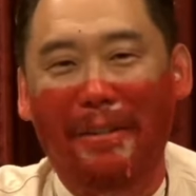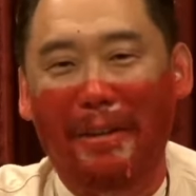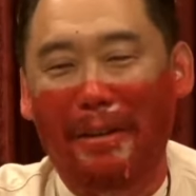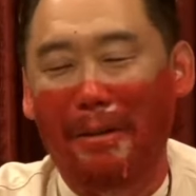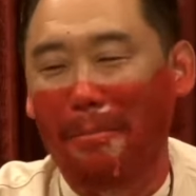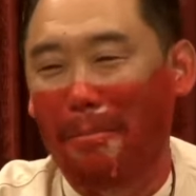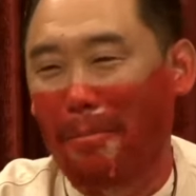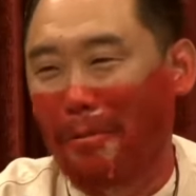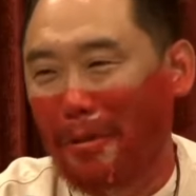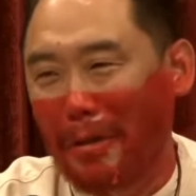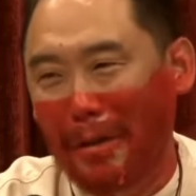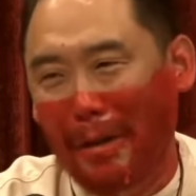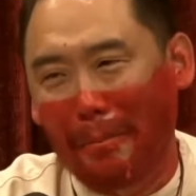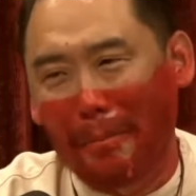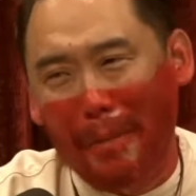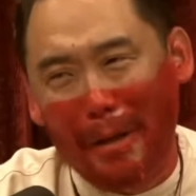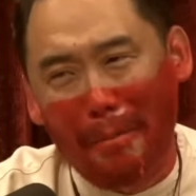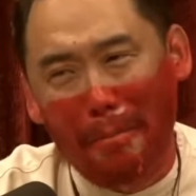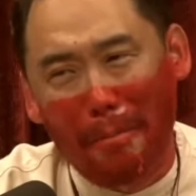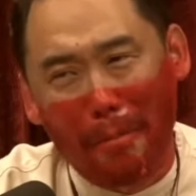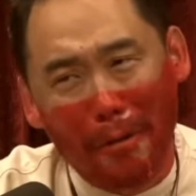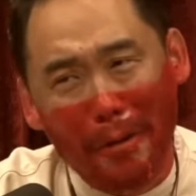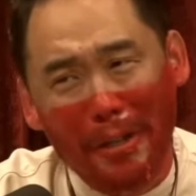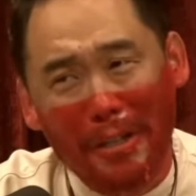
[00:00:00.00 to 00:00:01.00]
I'm like, I'm pretty, I'm
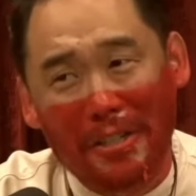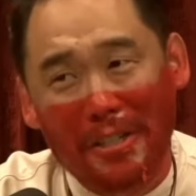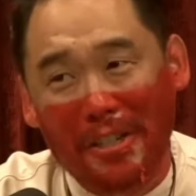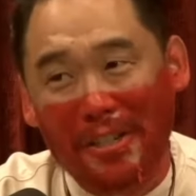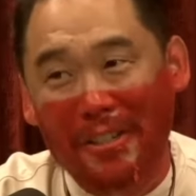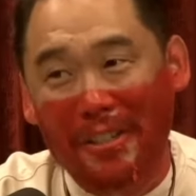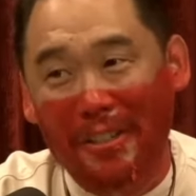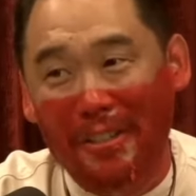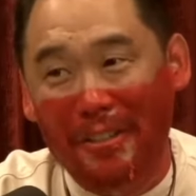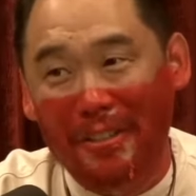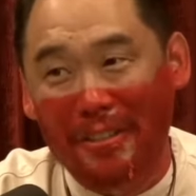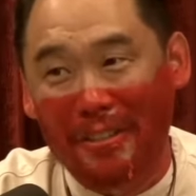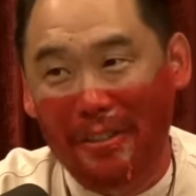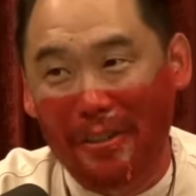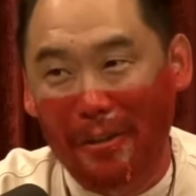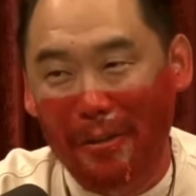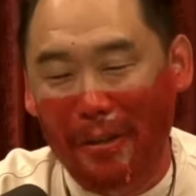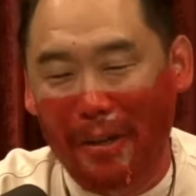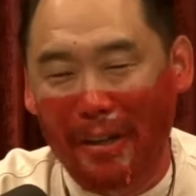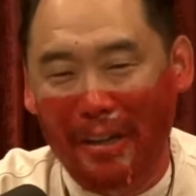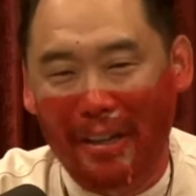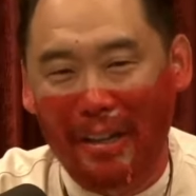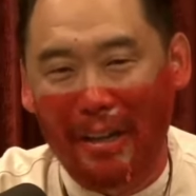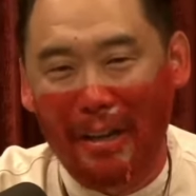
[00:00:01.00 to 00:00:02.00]
like pretty chill. You
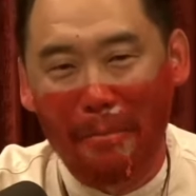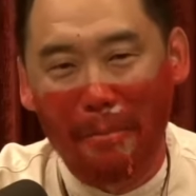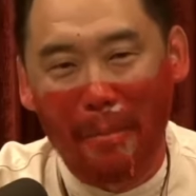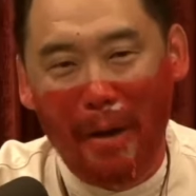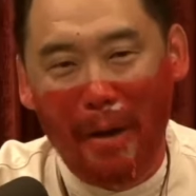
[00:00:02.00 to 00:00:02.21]
know, like.